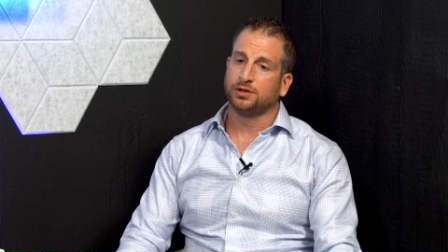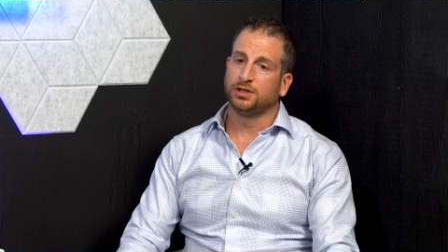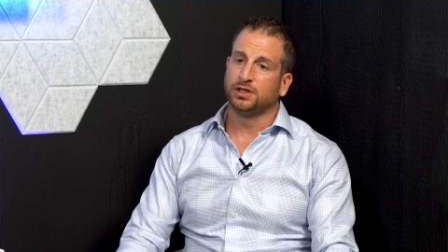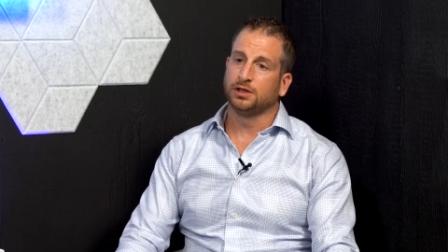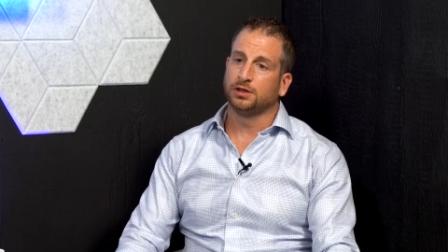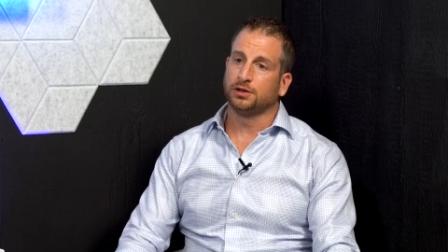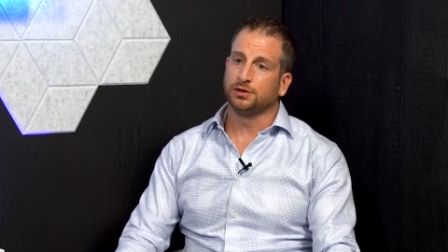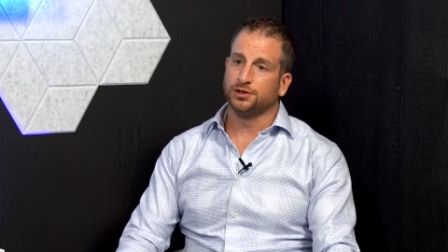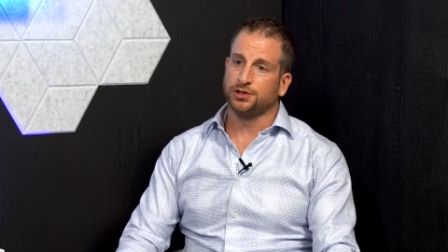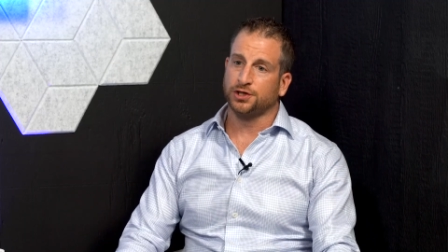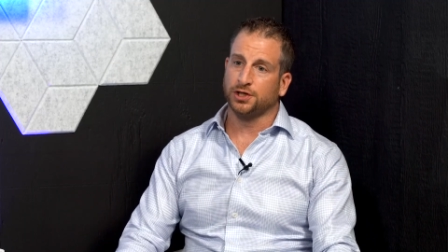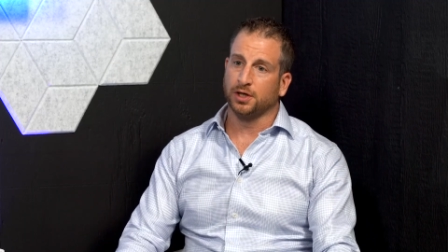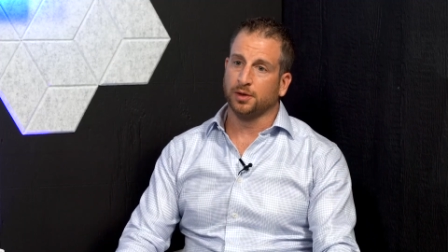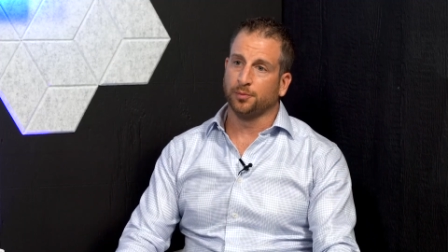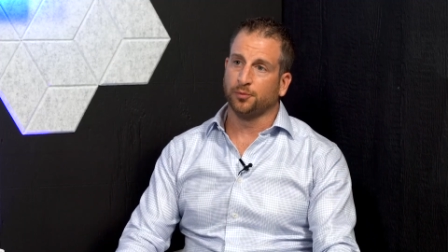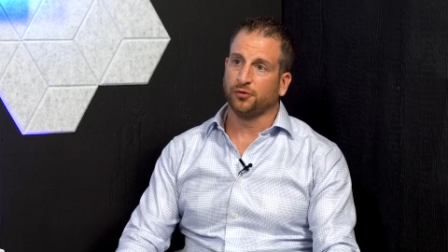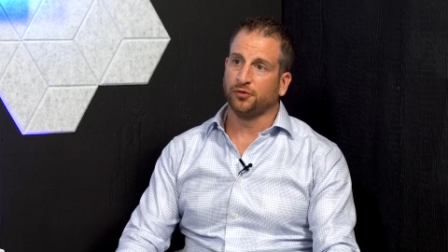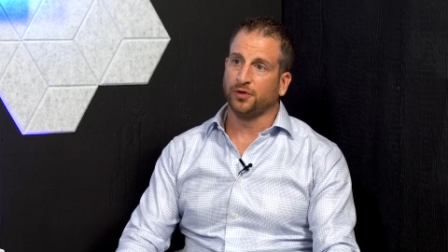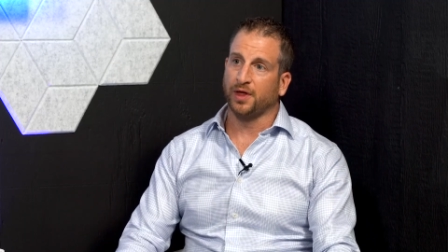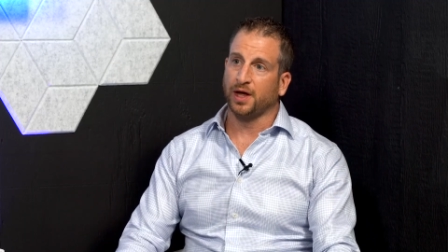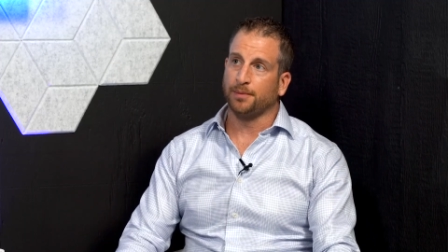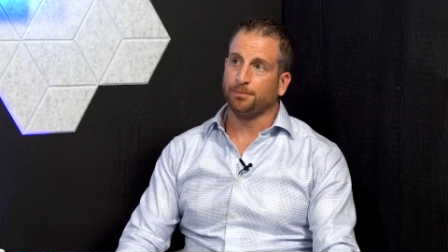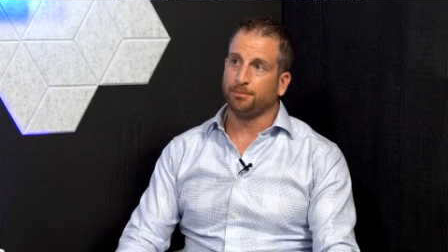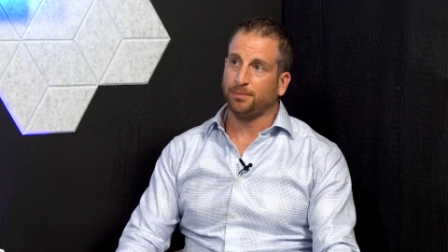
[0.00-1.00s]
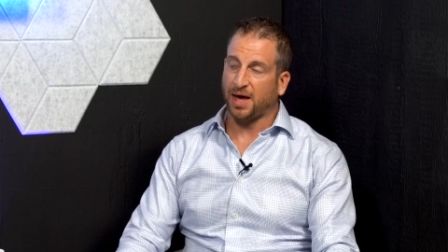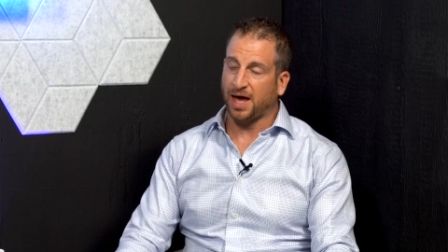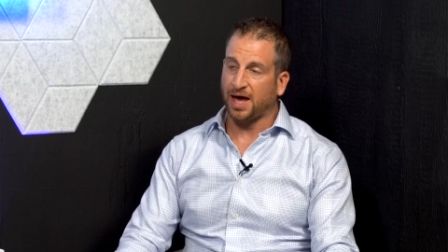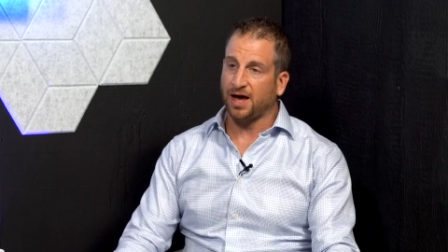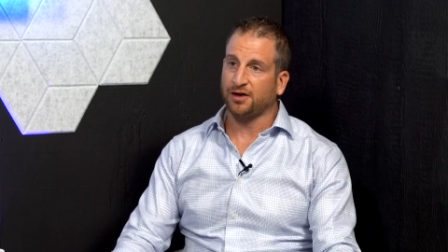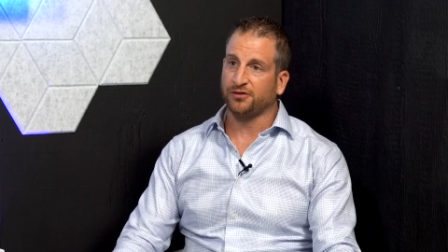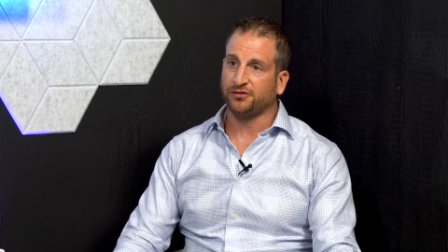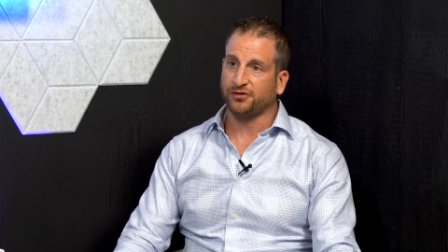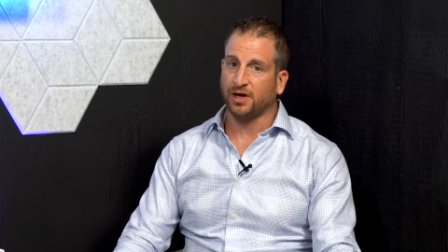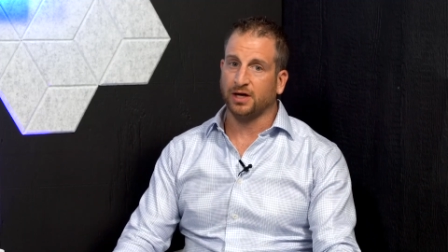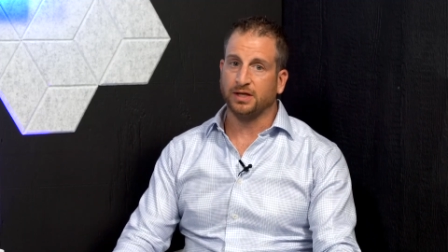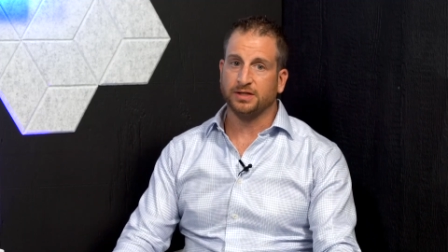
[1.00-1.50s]
dealerships that
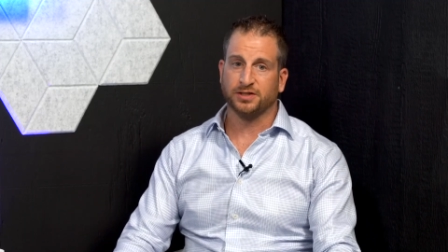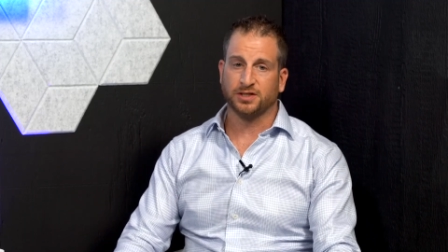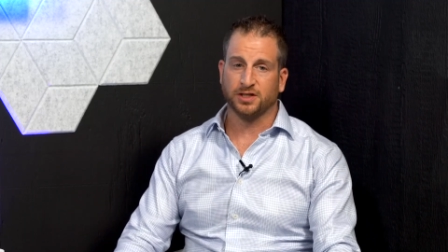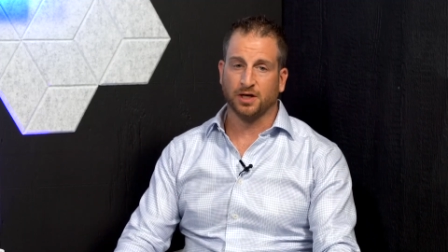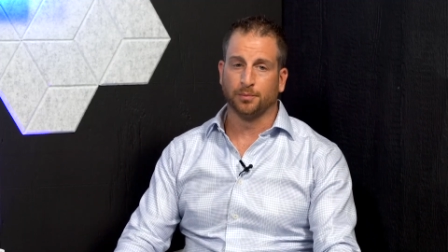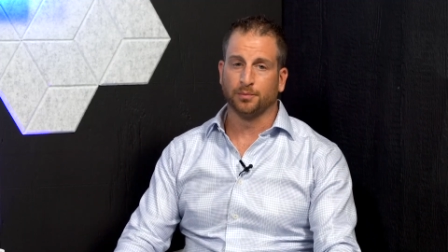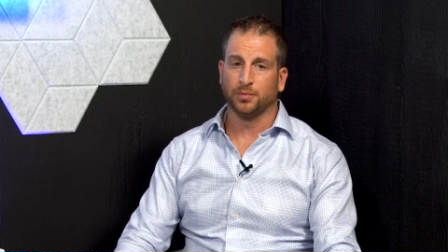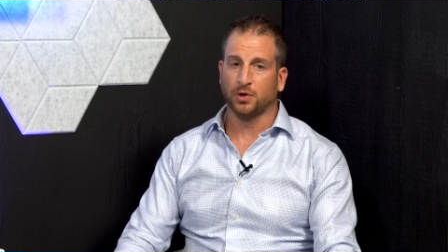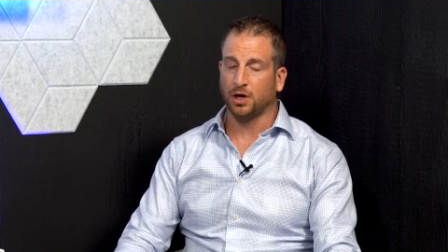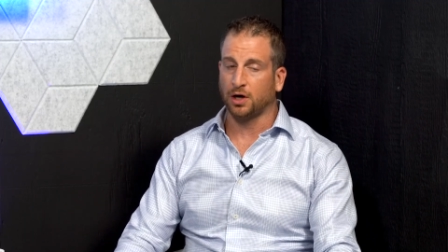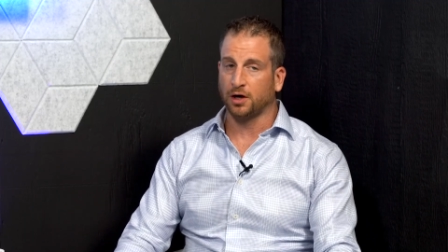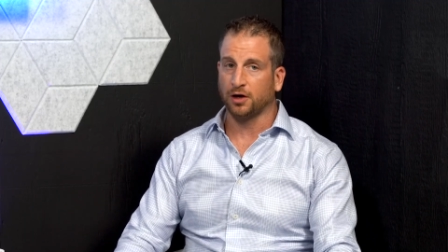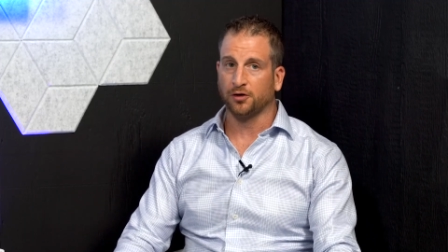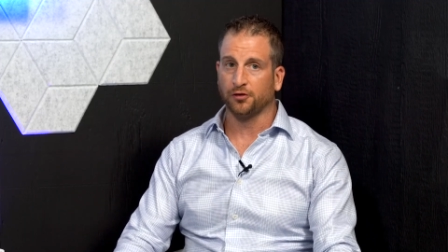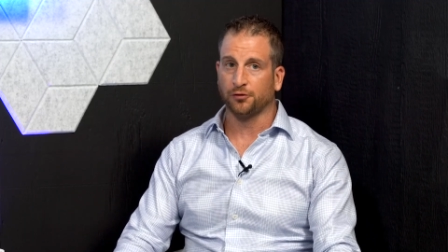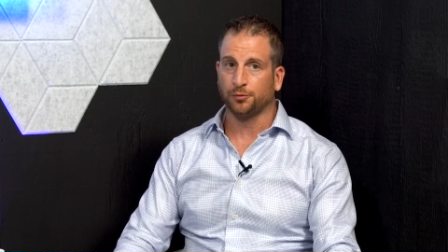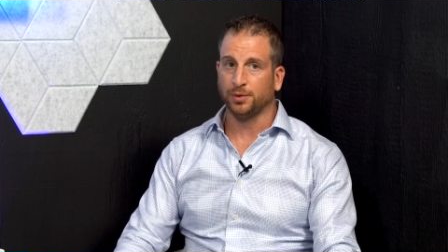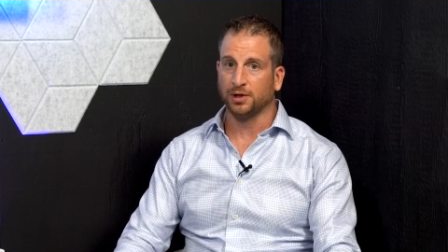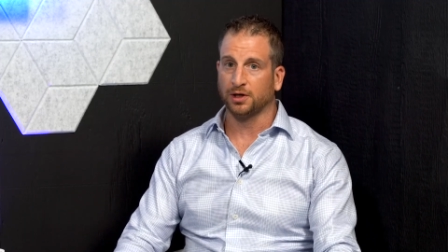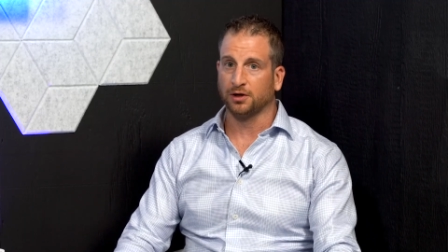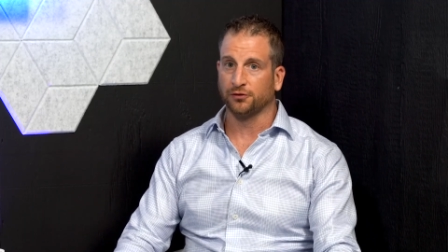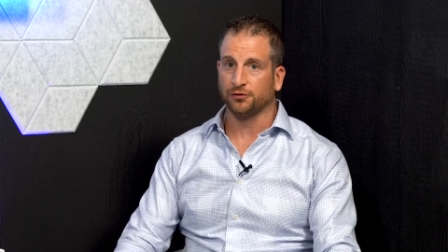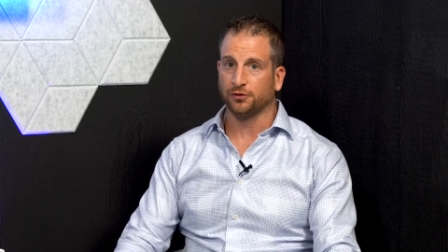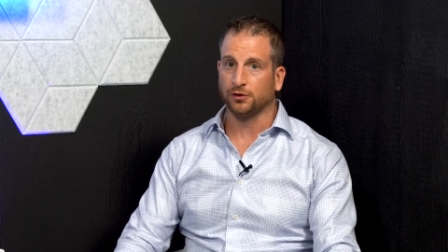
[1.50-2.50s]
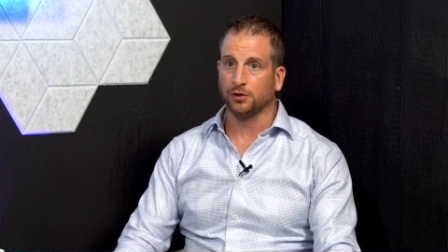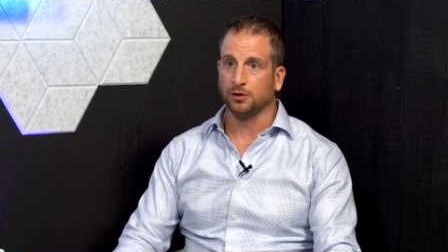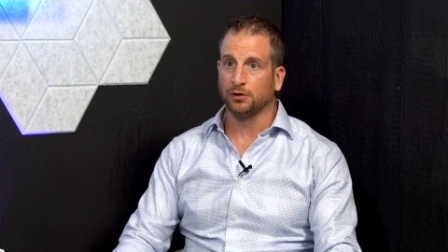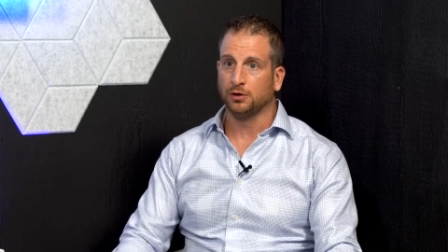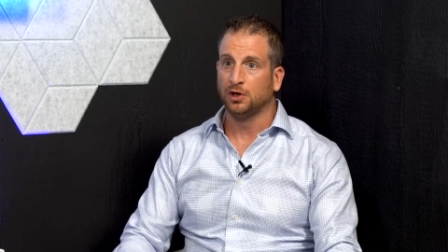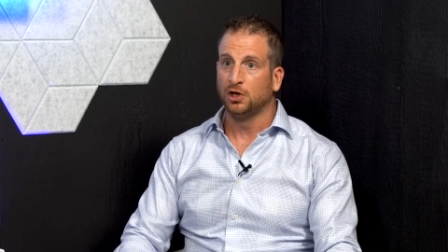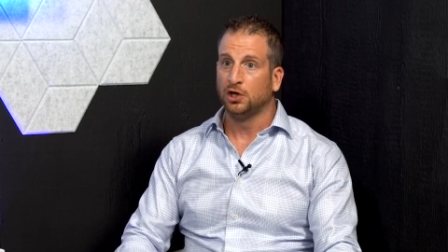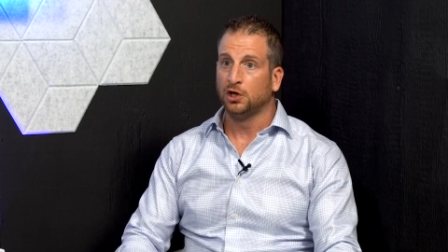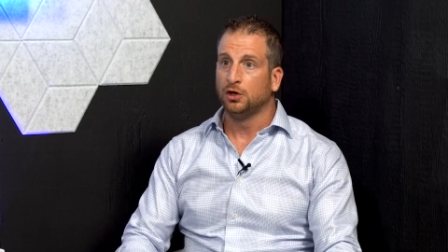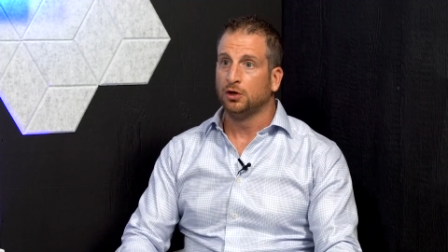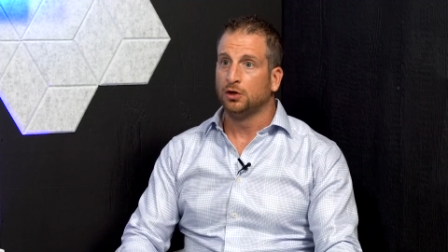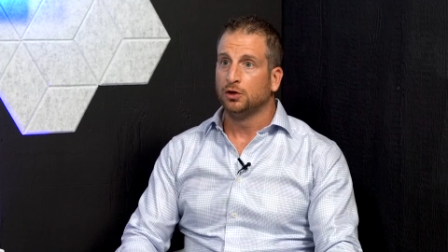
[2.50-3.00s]
pass on some cars because
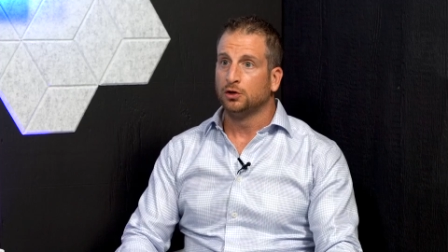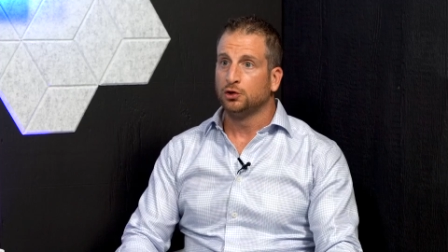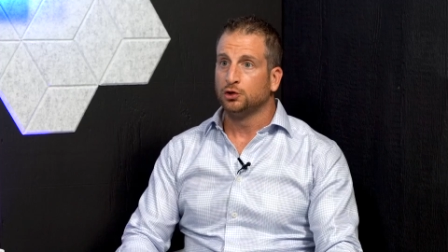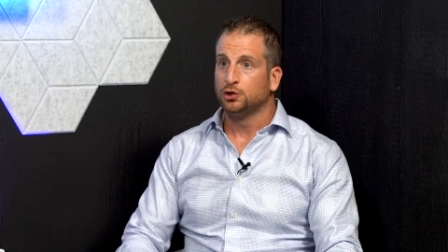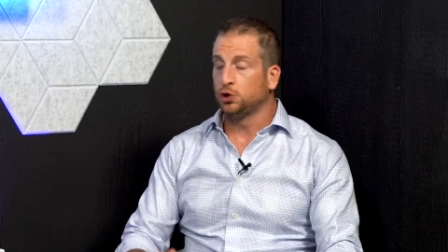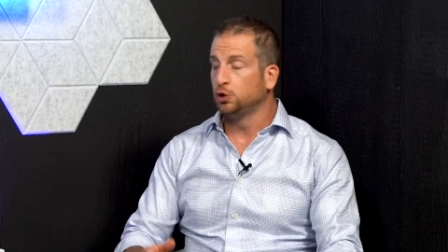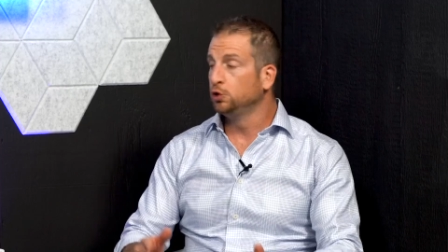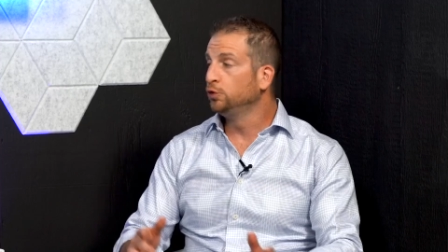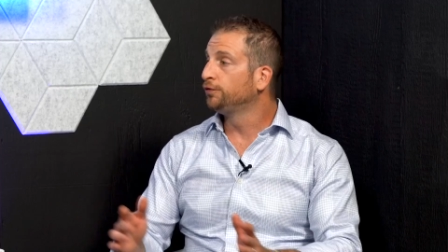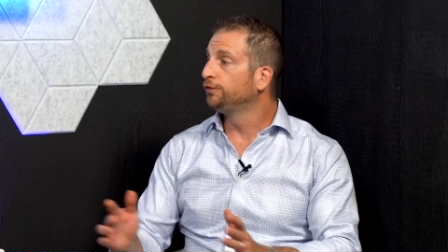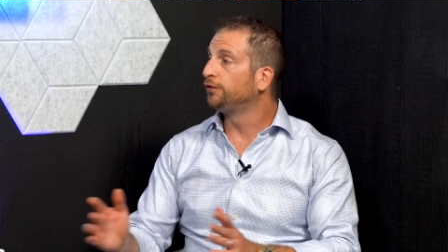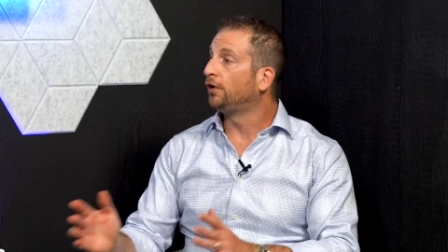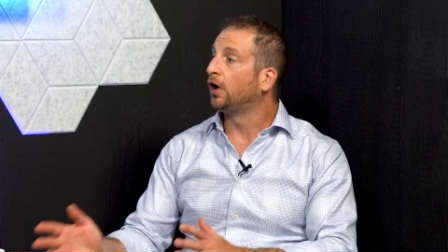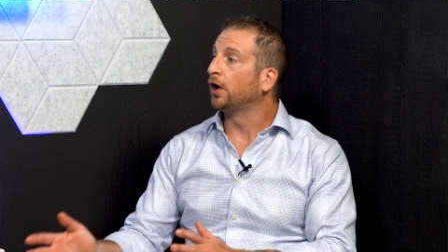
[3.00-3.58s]
they're too